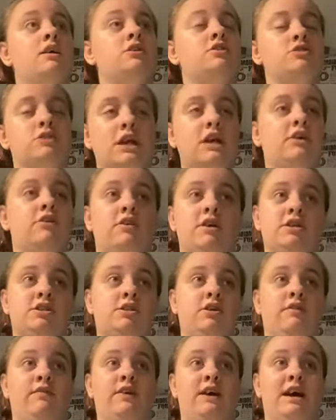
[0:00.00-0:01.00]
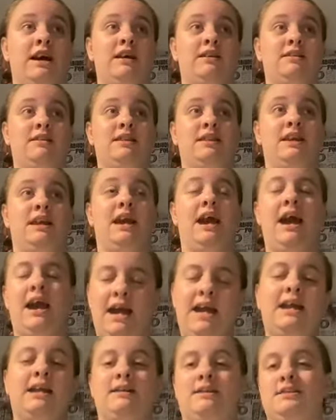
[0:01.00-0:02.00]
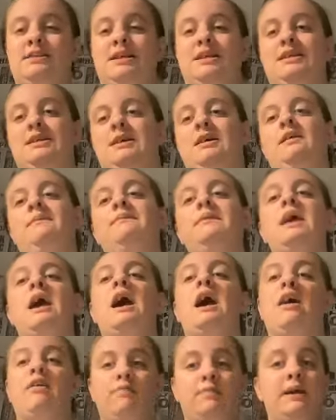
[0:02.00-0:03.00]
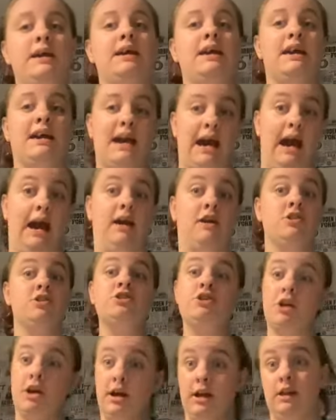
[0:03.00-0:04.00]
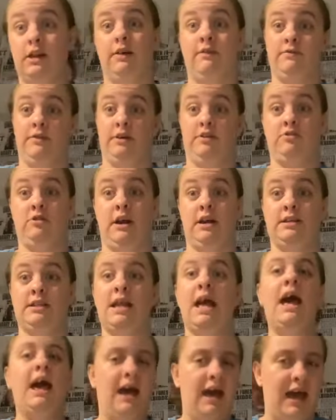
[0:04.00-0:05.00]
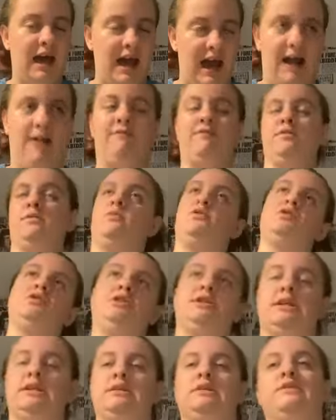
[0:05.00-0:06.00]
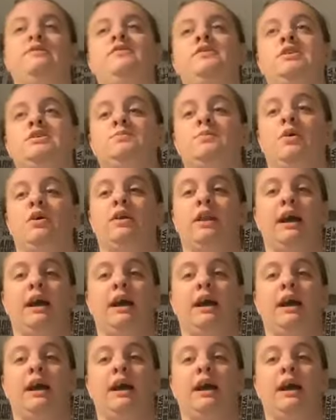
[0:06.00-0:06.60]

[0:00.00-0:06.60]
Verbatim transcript: Jay Kristoff had the heinous idea of making Ash a love interest after what she did in the first book.